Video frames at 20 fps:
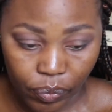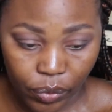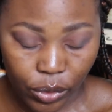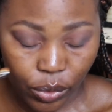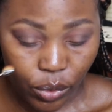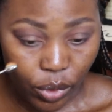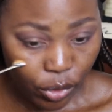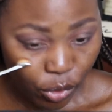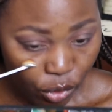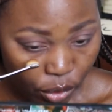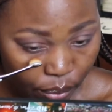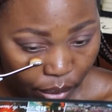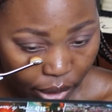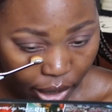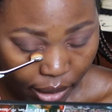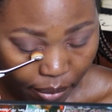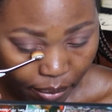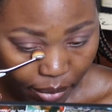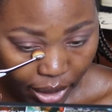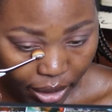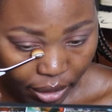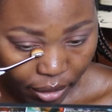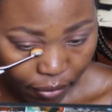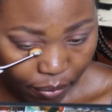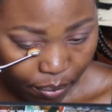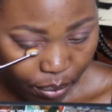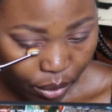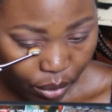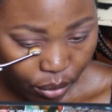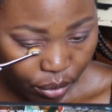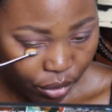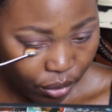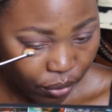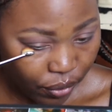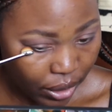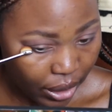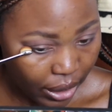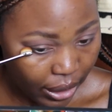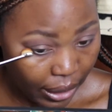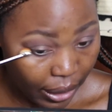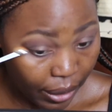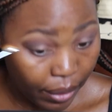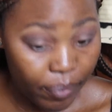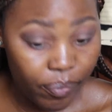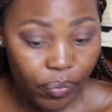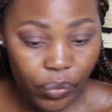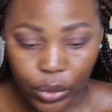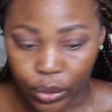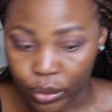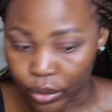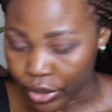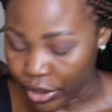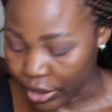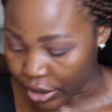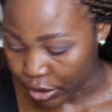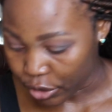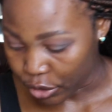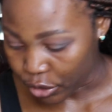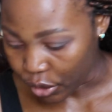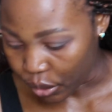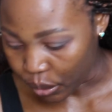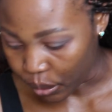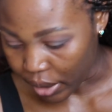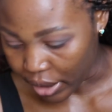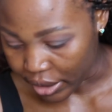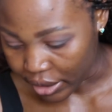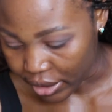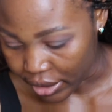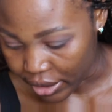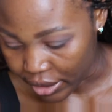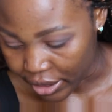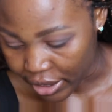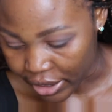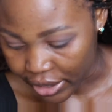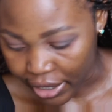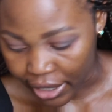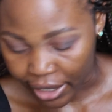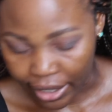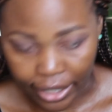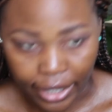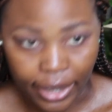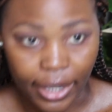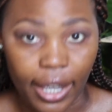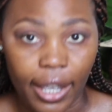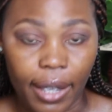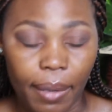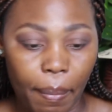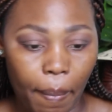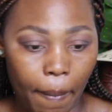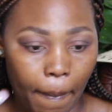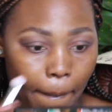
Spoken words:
So it will be a mix of both really. It will just show underneath that eye there.